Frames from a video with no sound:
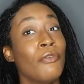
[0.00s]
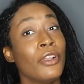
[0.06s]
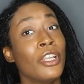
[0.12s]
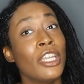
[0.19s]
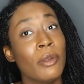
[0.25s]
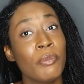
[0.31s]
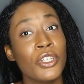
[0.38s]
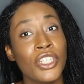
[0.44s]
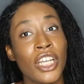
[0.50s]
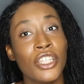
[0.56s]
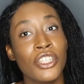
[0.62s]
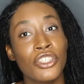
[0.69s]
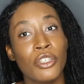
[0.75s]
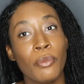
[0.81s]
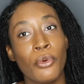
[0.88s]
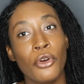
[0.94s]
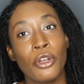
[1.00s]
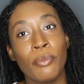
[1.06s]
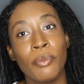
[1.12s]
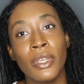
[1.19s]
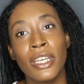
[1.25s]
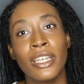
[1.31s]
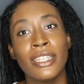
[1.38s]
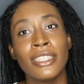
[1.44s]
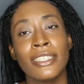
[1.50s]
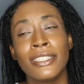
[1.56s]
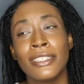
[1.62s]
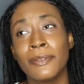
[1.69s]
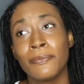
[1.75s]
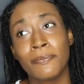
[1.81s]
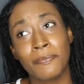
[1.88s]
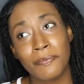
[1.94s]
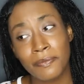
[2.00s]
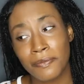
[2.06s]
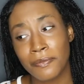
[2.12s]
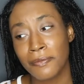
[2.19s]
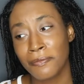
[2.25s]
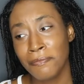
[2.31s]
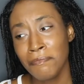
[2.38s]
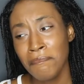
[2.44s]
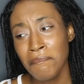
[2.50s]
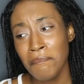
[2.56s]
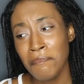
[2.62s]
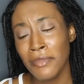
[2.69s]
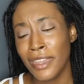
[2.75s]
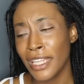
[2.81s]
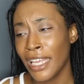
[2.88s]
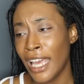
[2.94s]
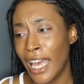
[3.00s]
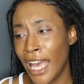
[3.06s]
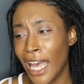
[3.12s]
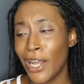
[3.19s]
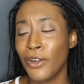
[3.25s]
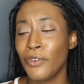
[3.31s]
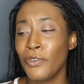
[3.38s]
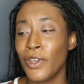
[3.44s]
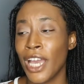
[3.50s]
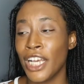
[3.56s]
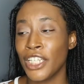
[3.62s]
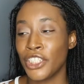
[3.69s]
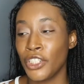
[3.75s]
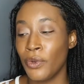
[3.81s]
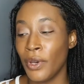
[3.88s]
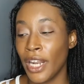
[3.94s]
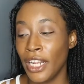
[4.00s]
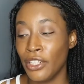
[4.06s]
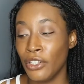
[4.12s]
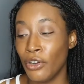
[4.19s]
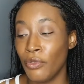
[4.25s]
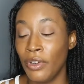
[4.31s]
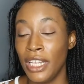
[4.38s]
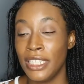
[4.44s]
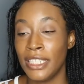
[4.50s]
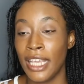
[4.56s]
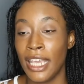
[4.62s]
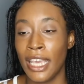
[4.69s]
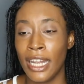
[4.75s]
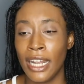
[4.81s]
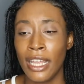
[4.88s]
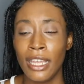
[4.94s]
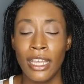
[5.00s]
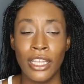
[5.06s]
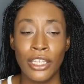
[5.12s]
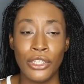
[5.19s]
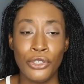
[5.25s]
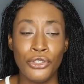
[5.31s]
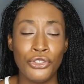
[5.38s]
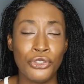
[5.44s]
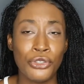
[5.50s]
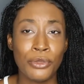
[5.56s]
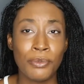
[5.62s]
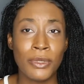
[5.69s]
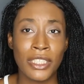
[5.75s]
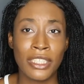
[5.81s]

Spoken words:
Really appreciate the support because I don't know if you guys know what I don't really say it. YouTube